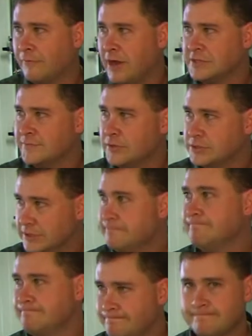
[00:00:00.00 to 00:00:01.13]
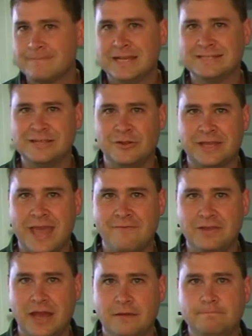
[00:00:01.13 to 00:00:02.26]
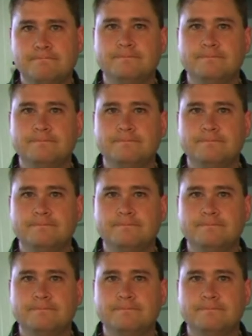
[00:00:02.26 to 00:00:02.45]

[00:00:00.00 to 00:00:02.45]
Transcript: or vice versa. That's the only caveat.